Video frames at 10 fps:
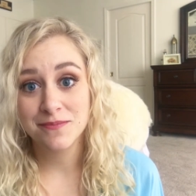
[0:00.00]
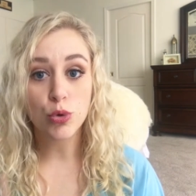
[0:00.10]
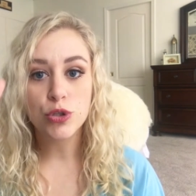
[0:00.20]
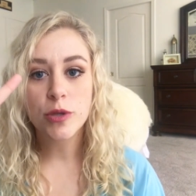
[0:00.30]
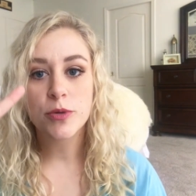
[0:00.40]

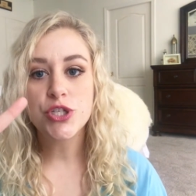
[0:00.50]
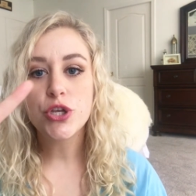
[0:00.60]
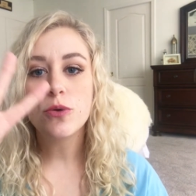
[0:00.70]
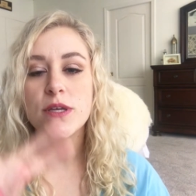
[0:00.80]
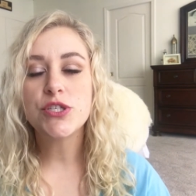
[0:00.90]
Rule number
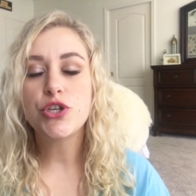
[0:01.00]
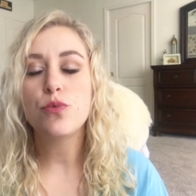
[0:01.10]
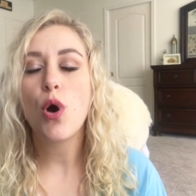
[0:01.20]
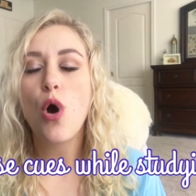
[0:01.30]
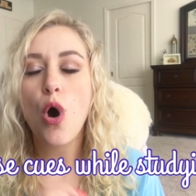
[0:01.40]
2 is
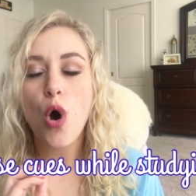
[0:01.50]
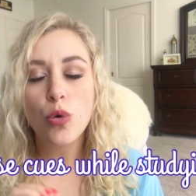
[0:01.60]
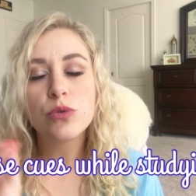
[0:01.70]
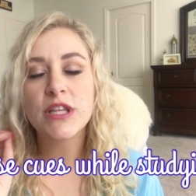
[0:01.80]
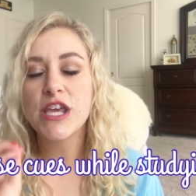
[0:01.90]
to
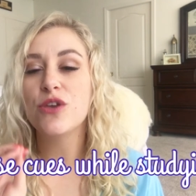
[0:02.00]
only